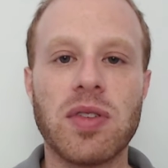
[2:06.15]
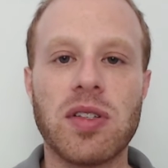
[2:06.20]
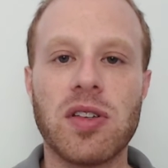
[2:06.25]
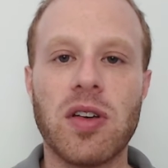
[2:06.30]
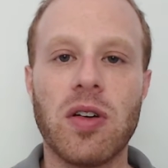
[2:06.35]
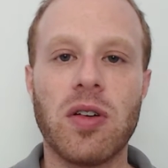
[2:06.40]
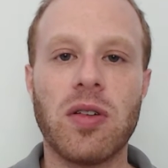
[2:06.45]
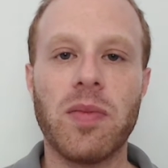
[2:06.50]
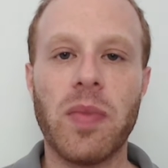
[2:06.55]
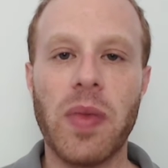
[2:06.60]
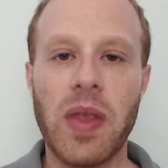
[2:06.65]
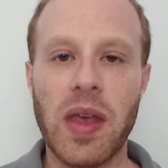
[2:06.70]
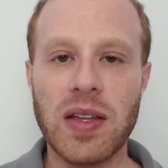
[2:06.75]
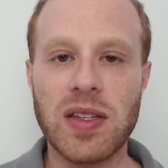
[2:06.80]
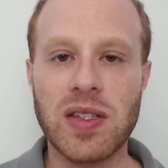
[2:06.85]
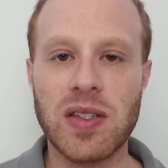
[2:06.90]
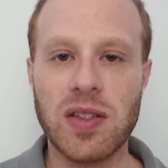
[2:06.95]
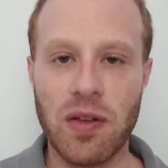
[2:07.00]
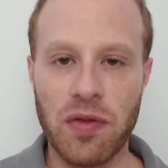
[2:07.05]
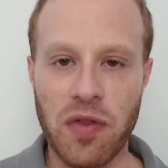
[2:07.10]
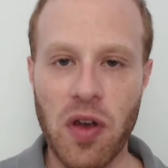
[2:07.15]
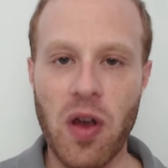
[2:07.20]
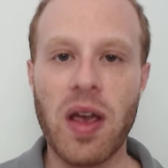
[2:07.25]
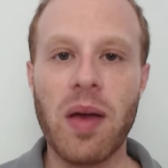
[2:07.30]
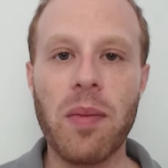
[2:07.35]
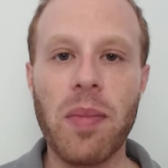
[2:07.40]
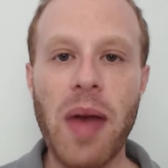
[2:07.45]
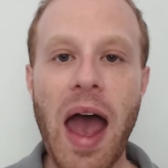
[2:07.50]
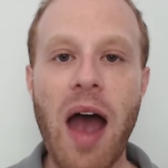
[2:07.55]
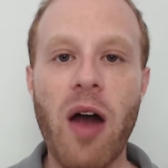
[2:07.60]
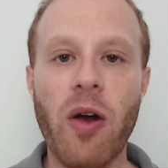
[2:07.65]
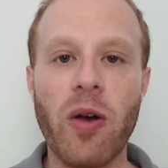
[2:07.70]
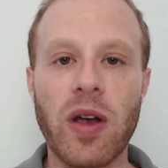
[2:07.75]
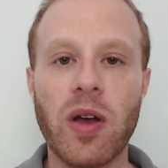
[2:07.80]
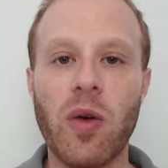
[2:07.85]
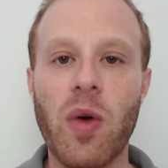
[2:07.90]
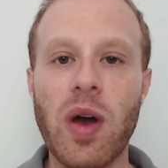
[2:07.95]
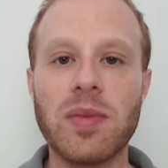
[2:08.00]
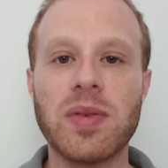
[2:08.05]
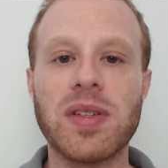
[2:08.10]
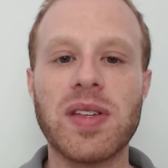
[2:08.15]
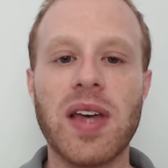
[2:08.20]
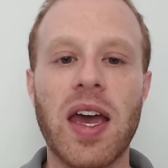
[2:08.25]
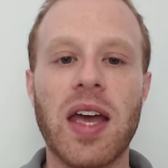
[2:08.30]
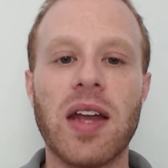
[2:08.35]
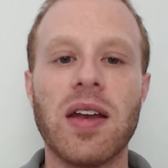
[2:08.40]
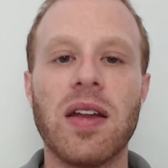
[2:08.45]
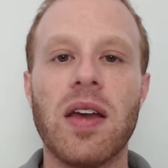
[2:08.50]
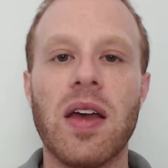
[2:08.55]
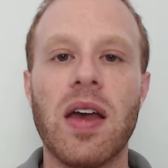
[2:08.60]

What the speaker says: So it's a very empowering website.